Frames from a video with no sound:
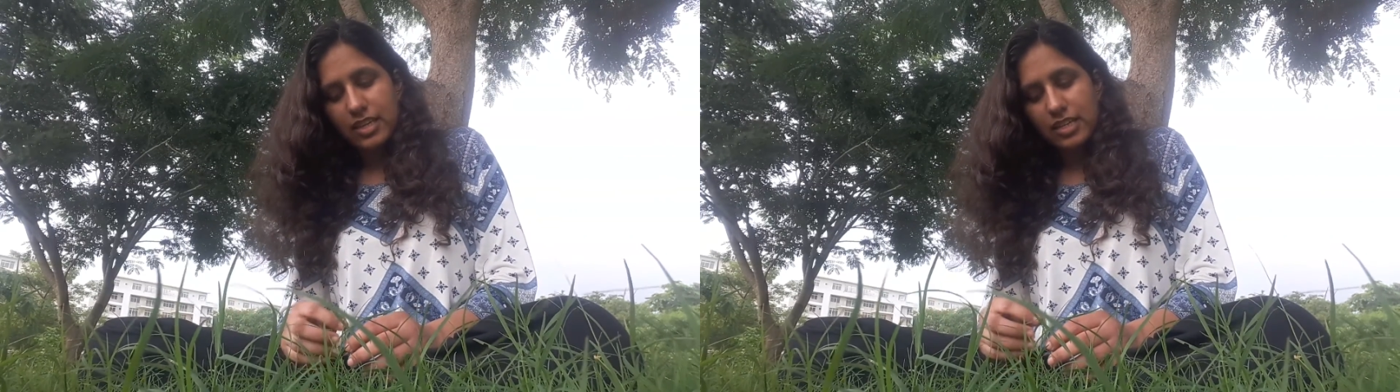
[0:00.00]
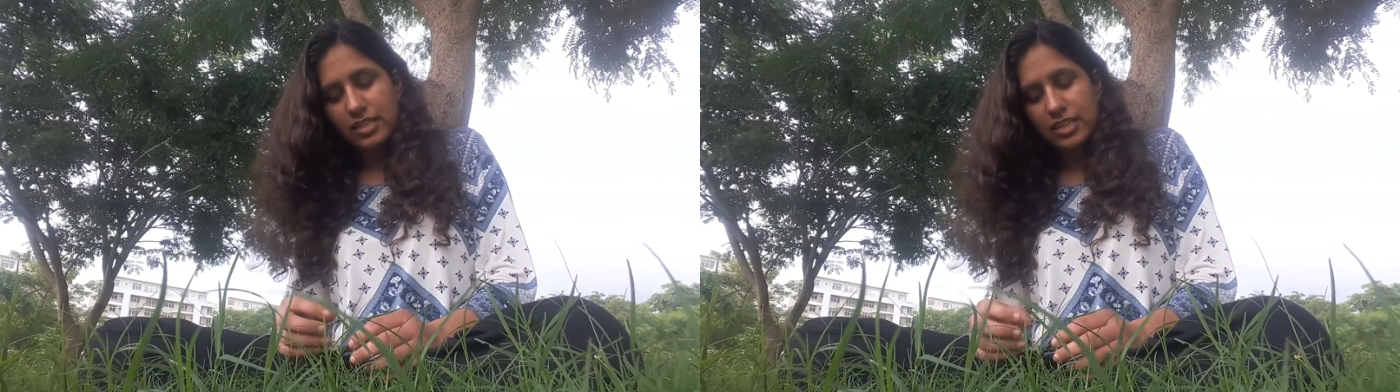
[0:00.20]

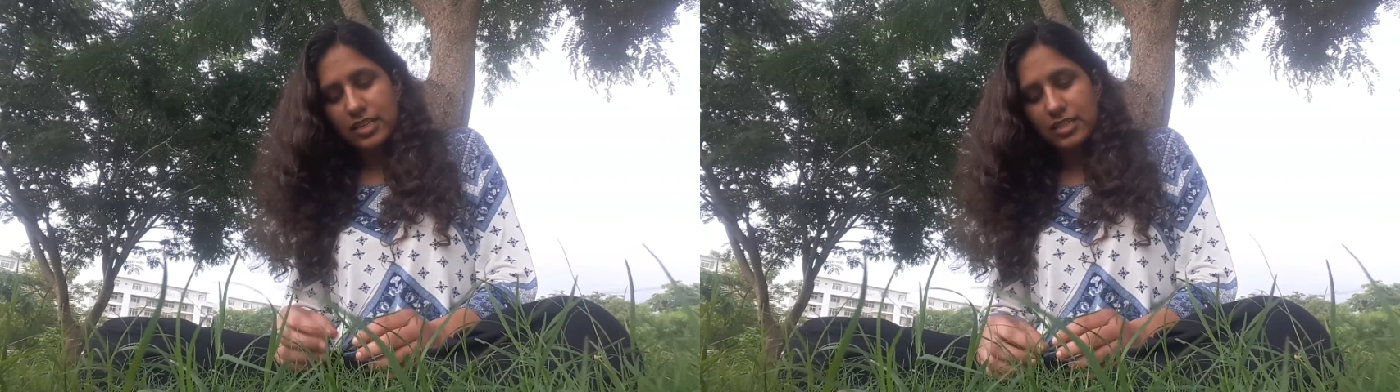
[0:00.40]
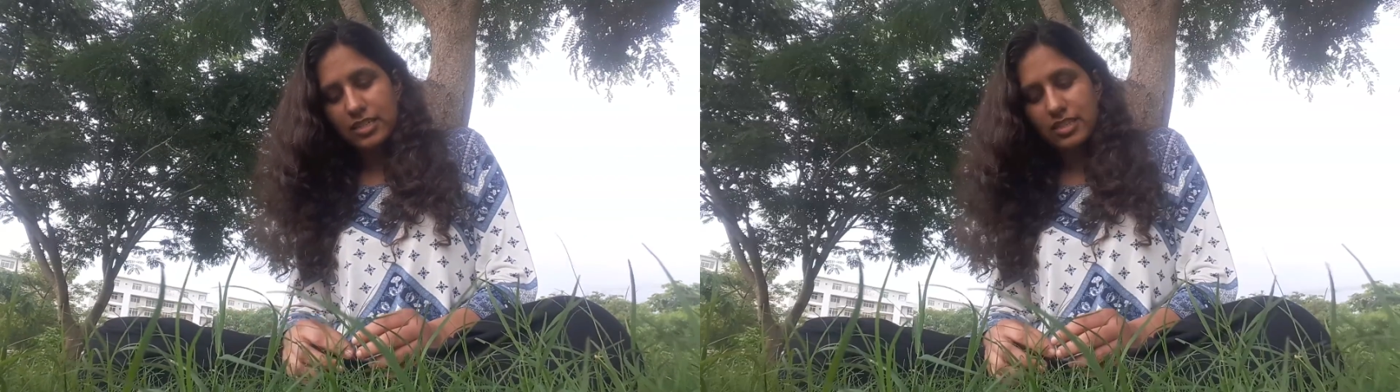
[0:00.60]
that
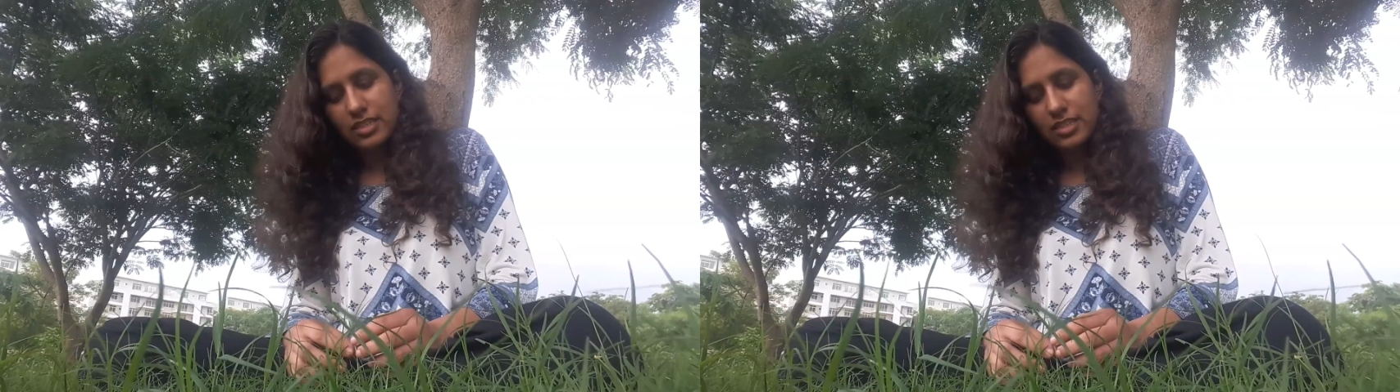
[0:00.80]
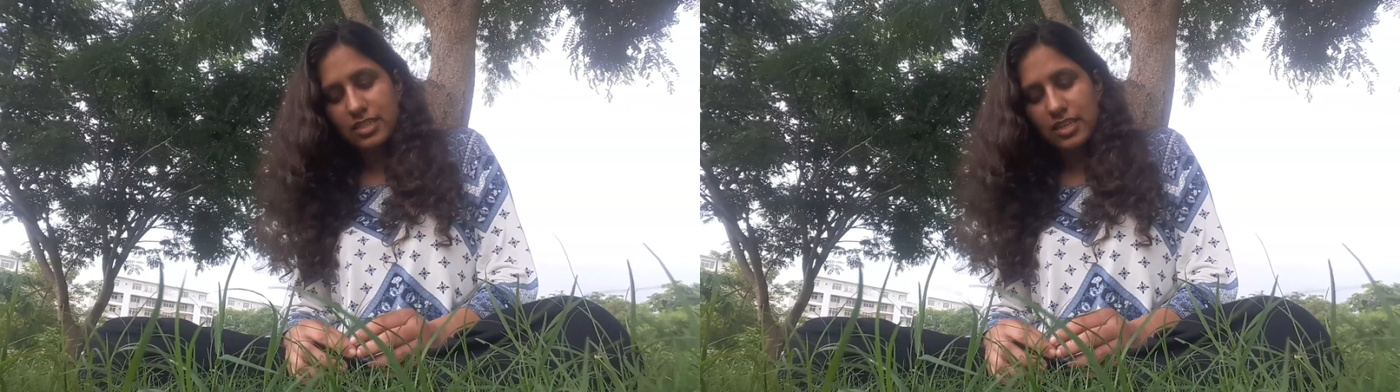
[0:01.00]

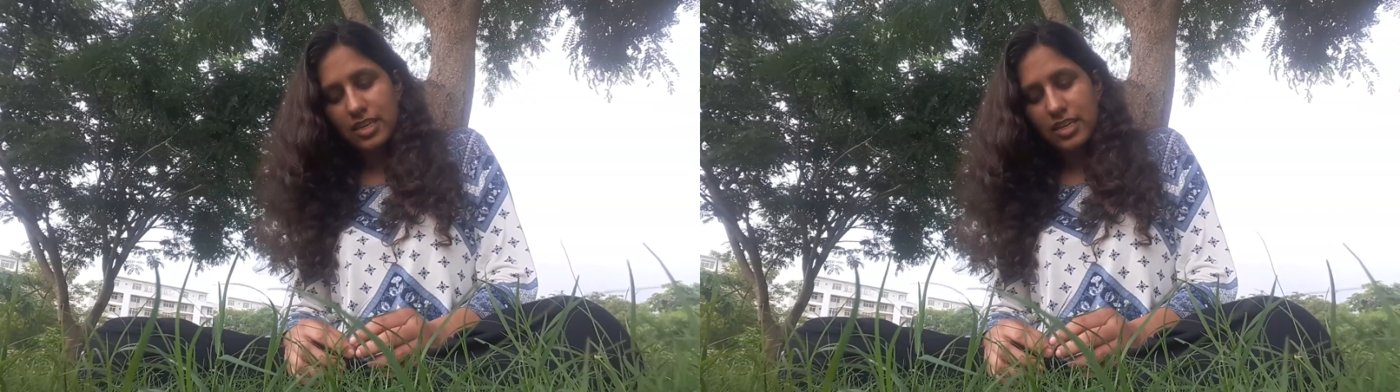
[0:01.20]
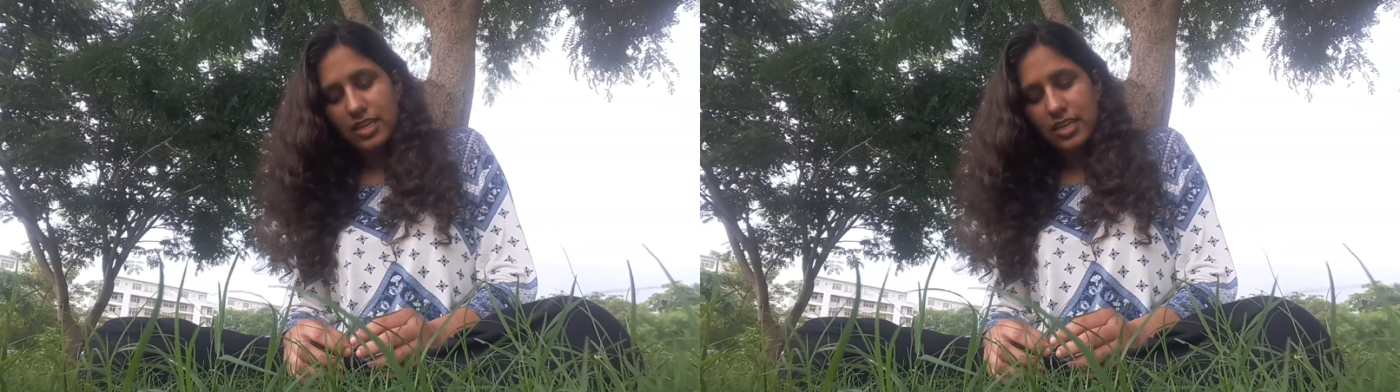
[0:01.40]
is.
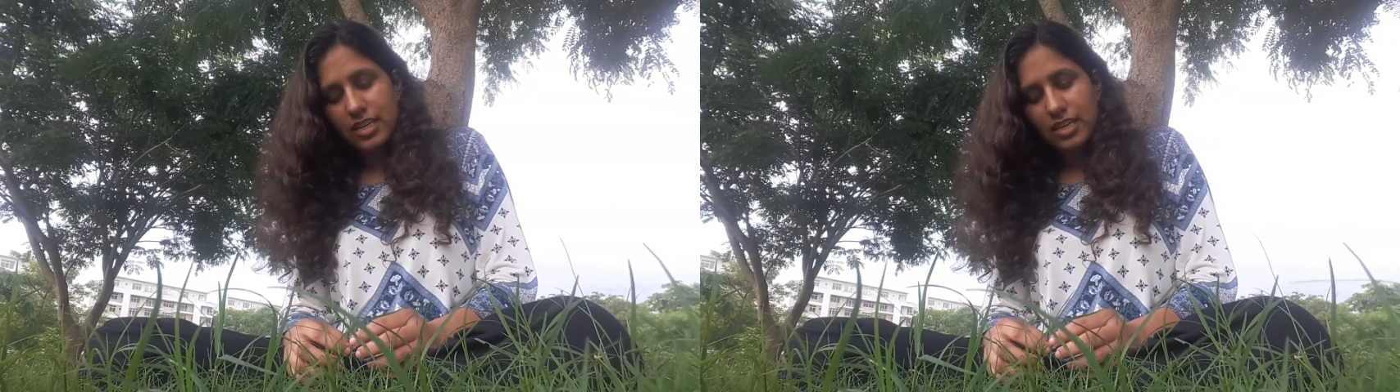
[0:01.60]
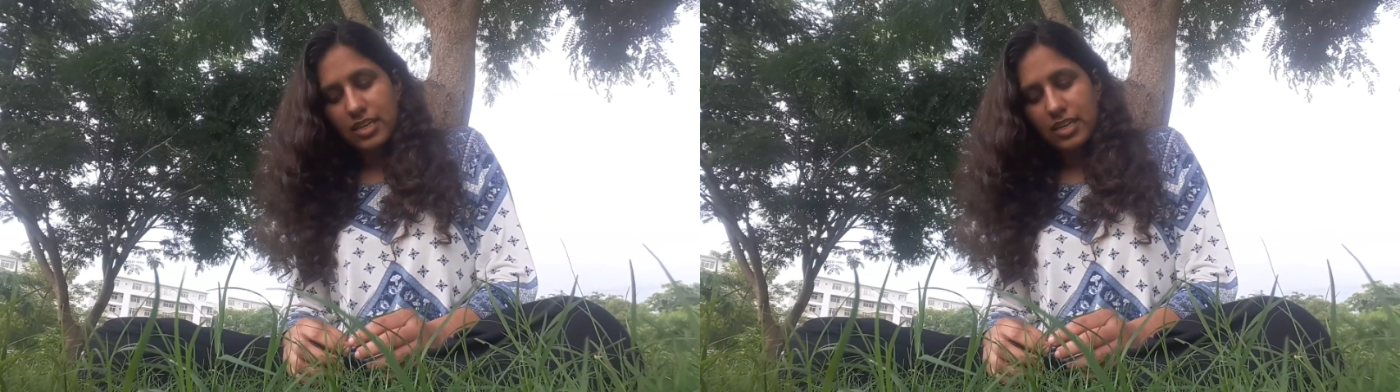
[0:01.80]

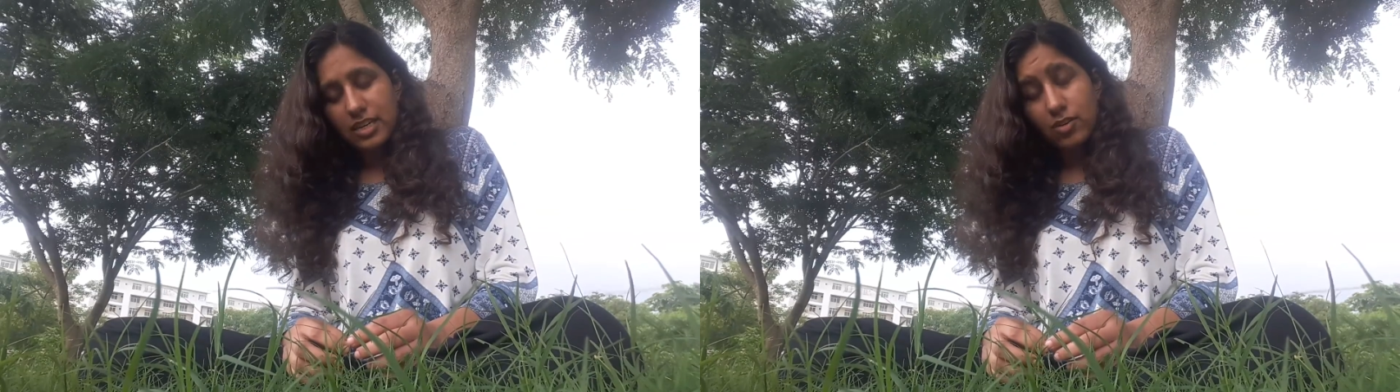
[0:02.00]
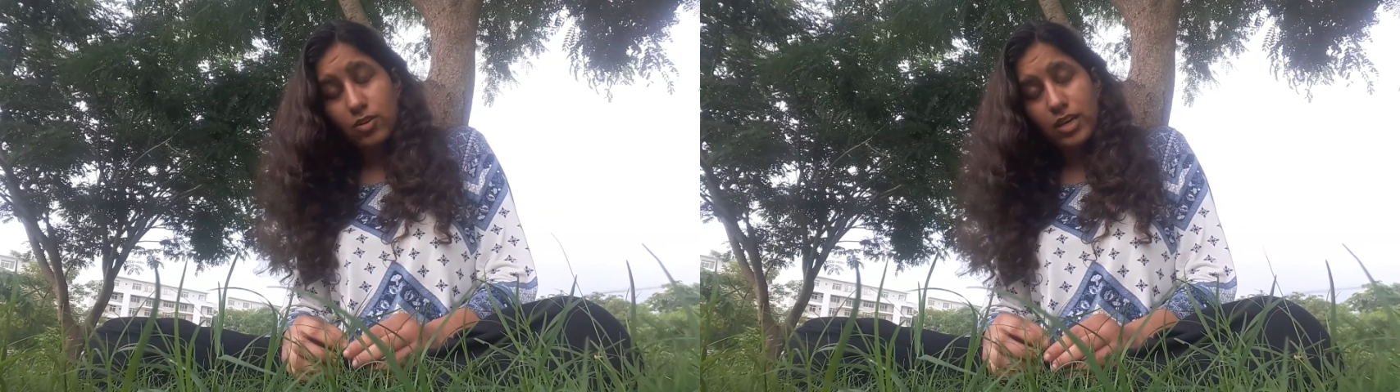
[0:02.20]

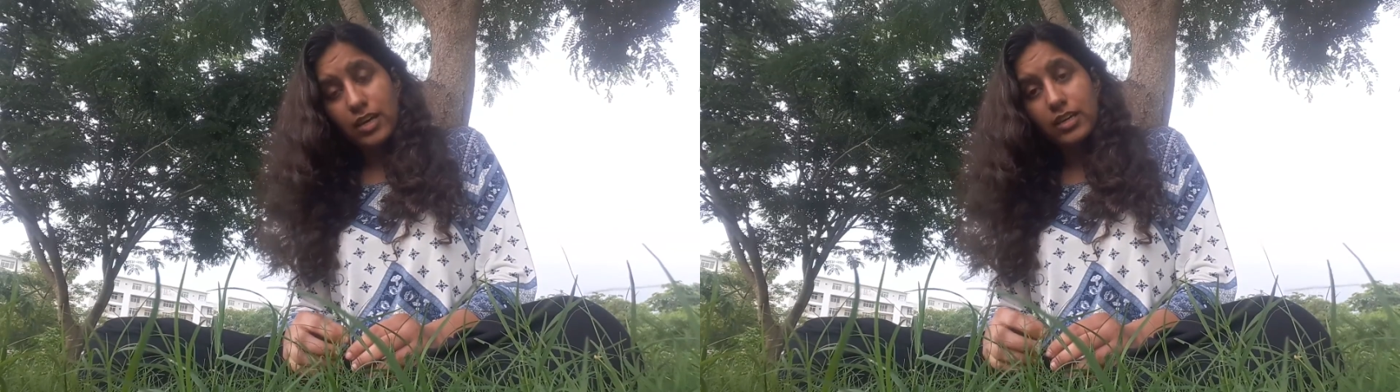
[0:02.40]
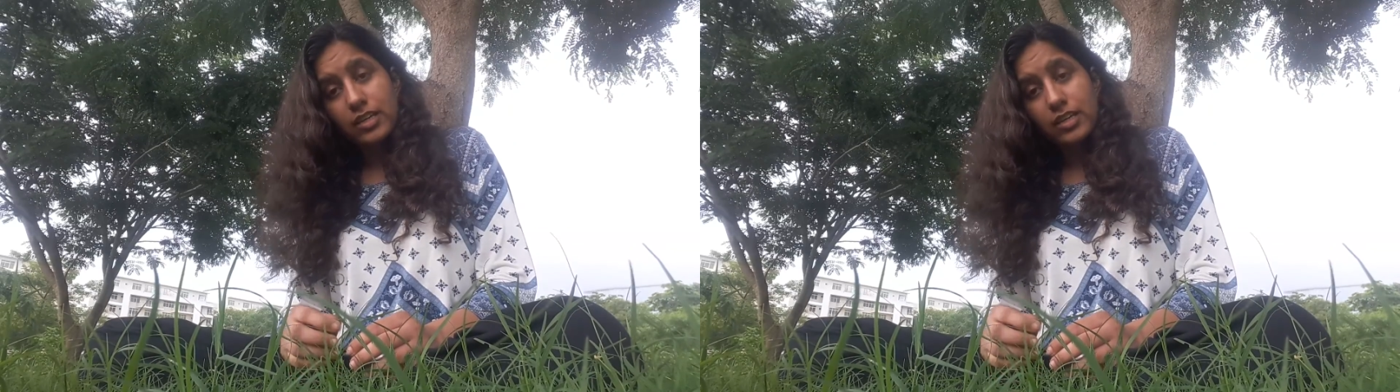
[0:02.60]
Oh yeah,